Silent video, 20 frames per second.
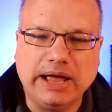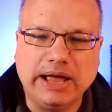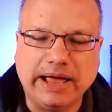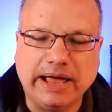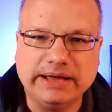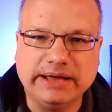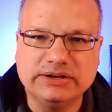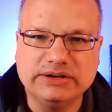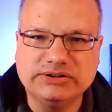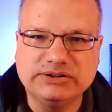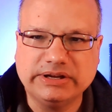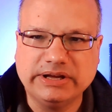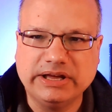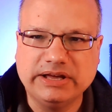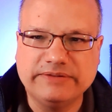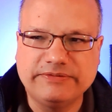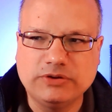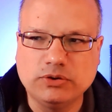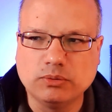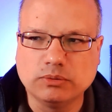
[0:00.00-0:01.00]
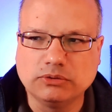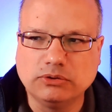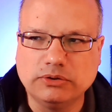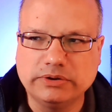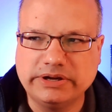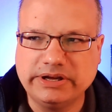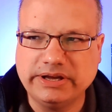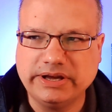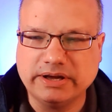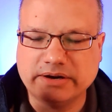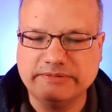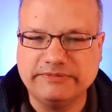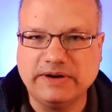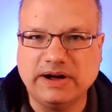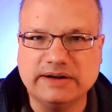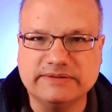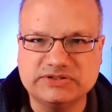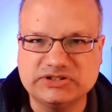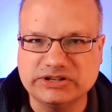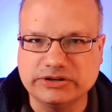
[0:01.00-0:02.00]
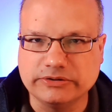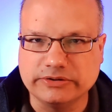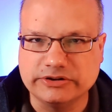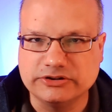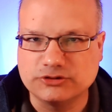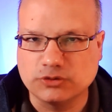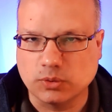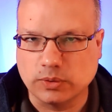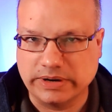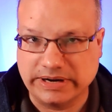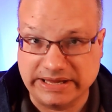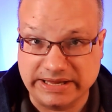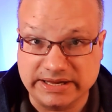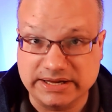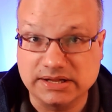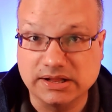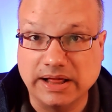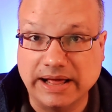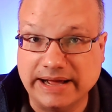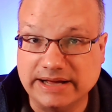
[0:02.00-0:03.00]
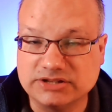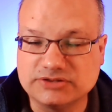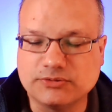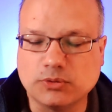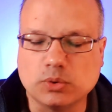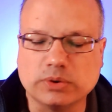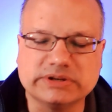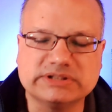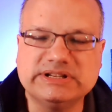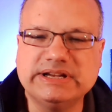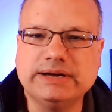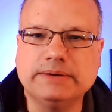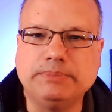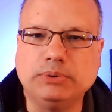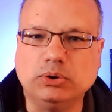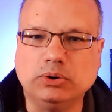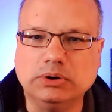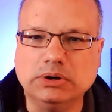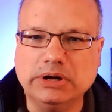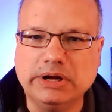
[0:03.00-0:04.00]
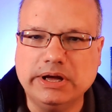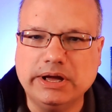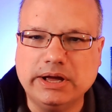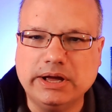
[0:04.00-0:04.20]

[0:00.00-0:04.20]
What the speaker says: And if you were looking at a 5 Series or an E-Class, for example,